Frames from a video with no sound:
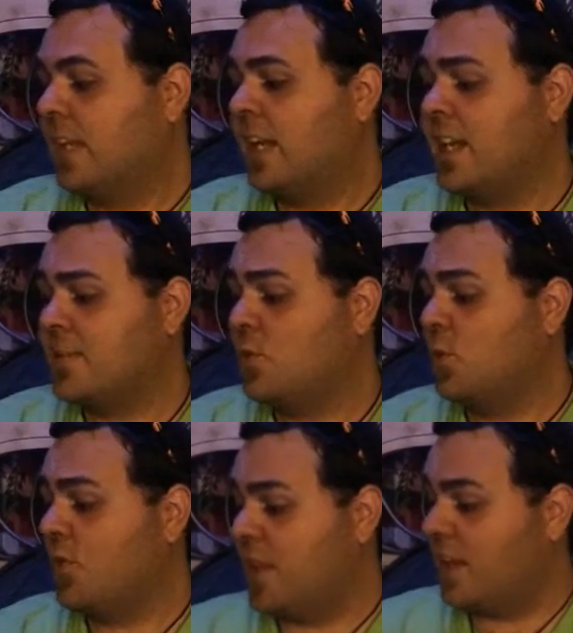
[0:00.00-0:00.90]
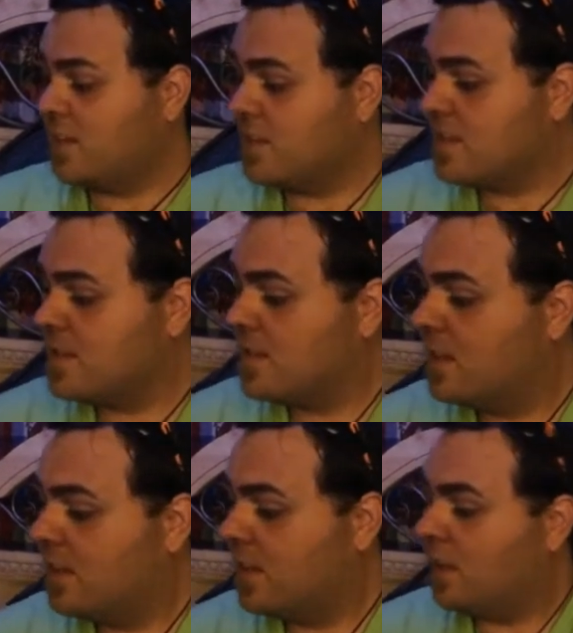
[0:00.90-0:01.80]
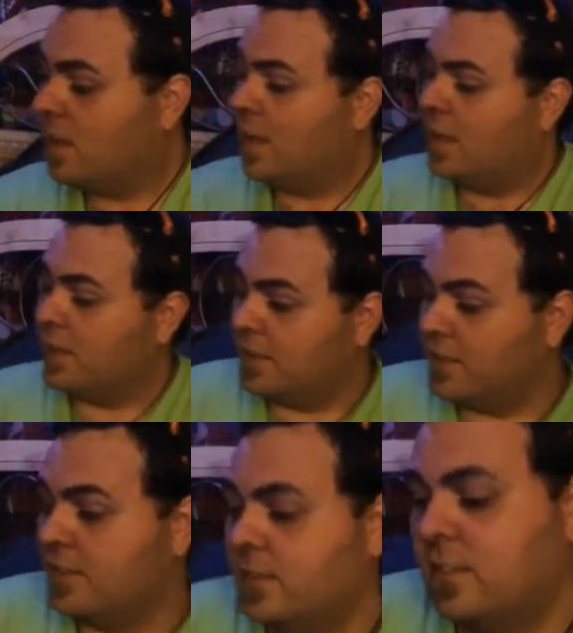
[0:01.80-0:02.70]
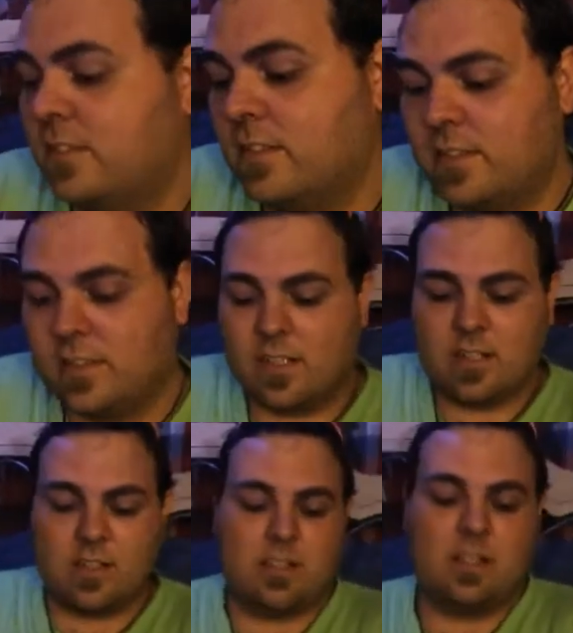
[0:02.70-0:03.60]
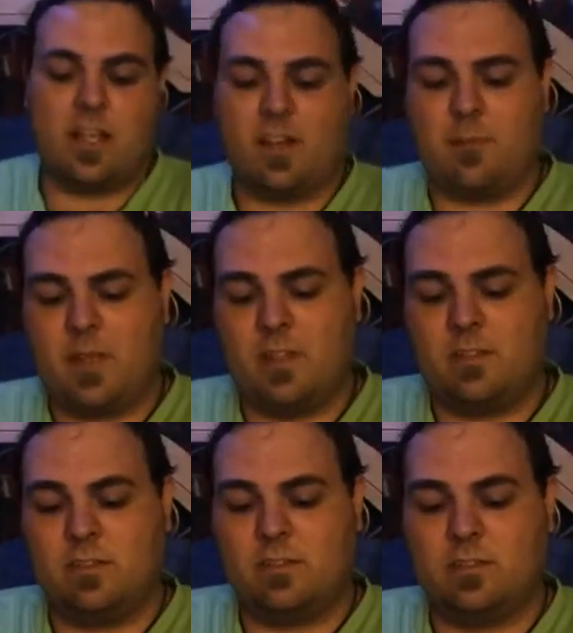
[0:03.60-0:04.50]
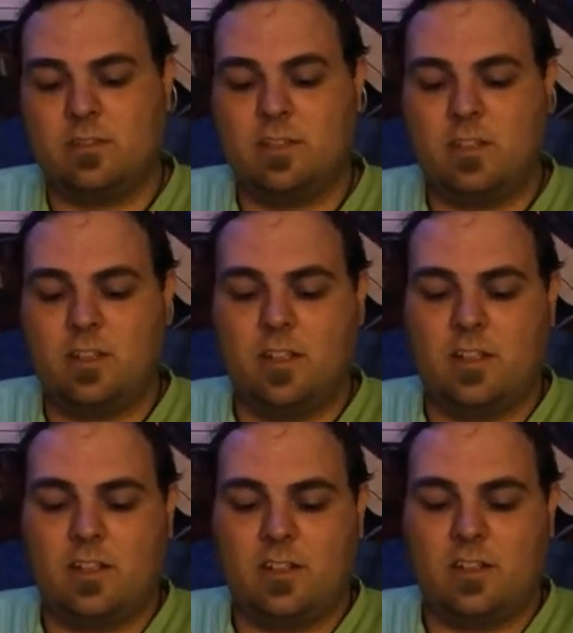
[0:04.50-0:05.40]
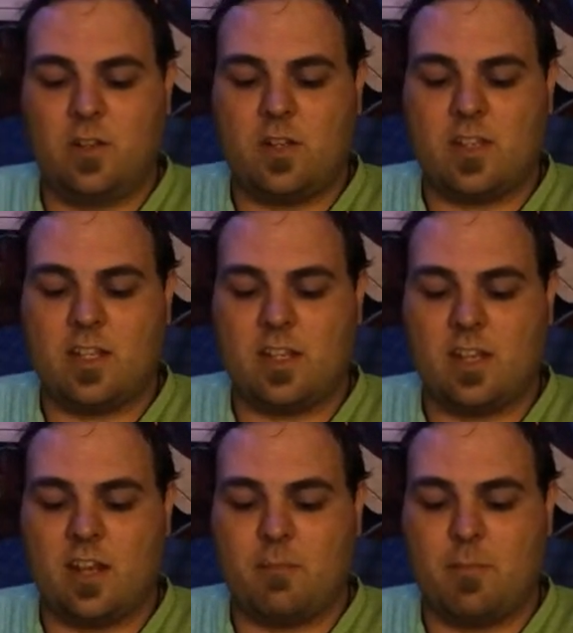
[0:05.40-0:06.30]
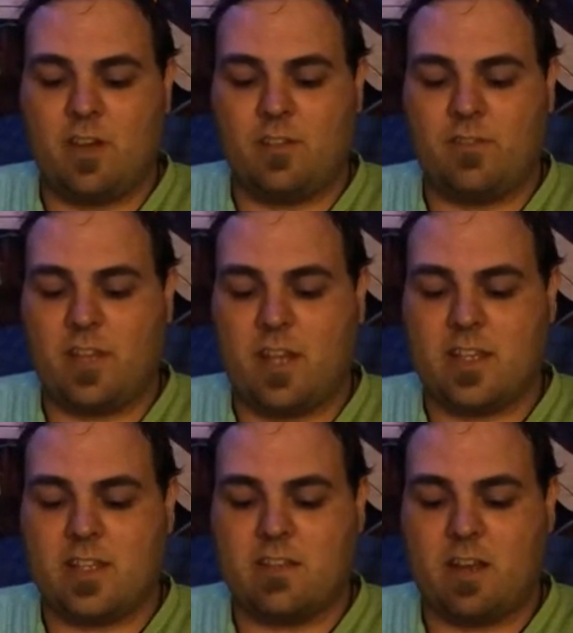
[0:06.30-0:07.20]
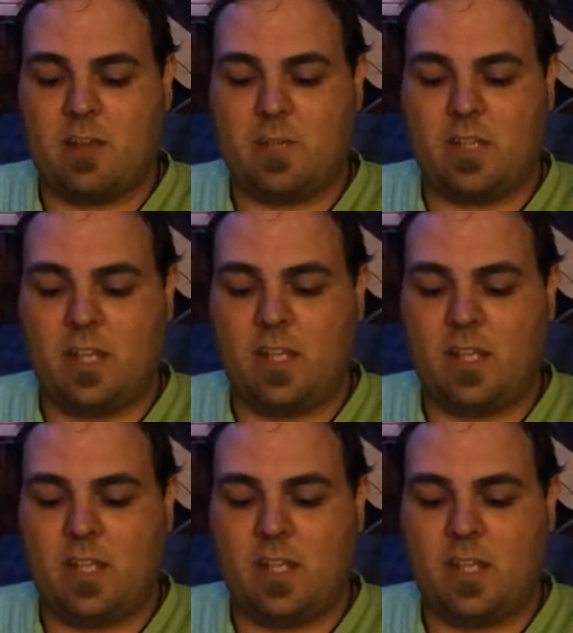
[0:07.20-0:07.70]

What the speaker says: I got some cool things. I've been noticing a lot of butterflies around me